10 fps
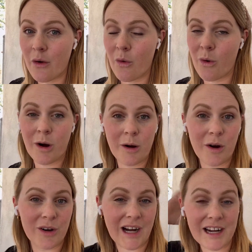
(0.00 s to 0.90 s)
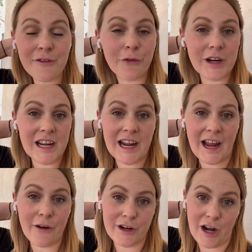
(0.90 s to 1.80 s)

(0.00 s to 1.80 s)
or kind of freaking out and